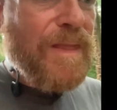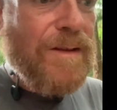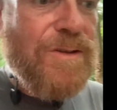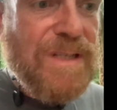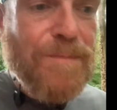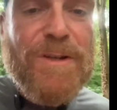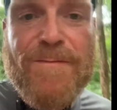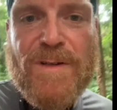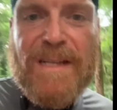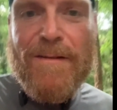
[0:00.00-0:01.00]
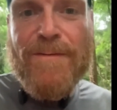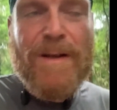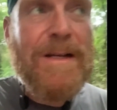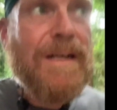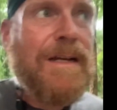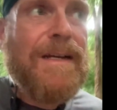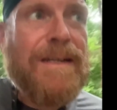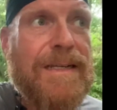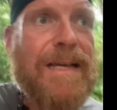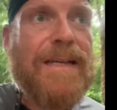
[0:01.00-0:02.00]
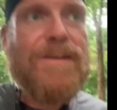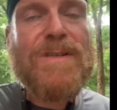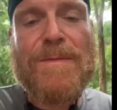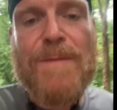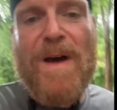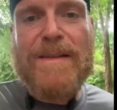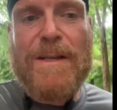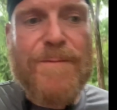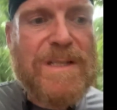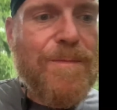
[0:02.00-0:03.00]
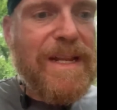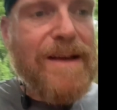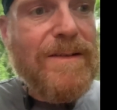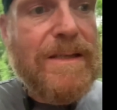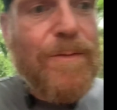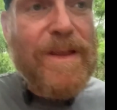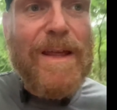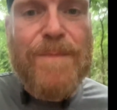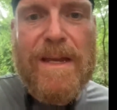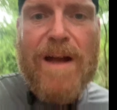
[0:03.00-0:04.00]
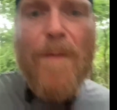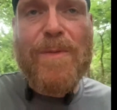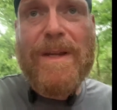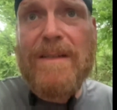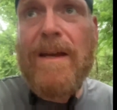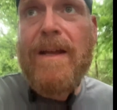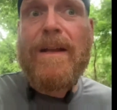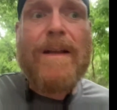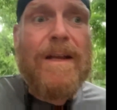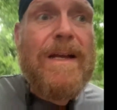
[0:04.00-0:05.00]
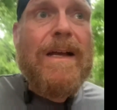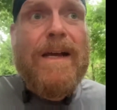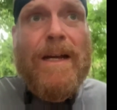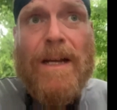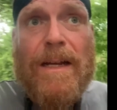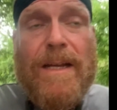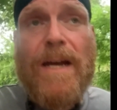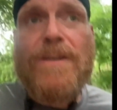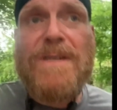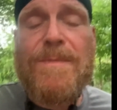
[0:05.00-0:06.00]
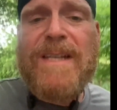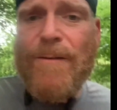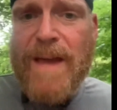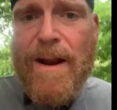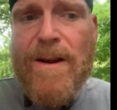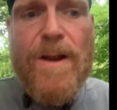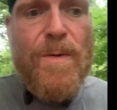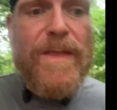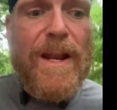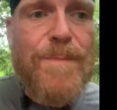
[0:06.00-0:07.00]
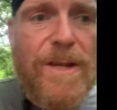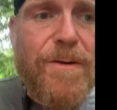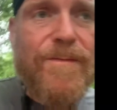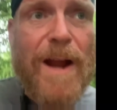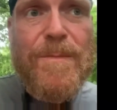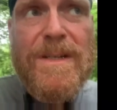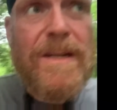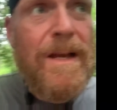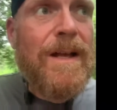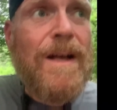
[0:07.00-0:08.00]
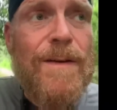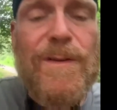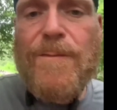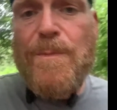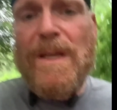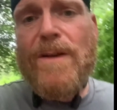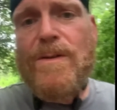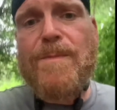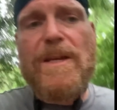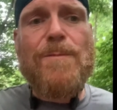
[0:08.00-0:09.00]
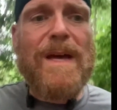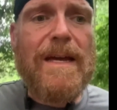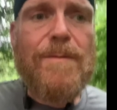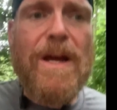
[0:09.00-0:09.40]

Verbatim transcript: do something good for yourself. Do something positive for somebody else, whether that be a compliment. Do some self-care, whether that be your environment, fluffy pillows, make your bed,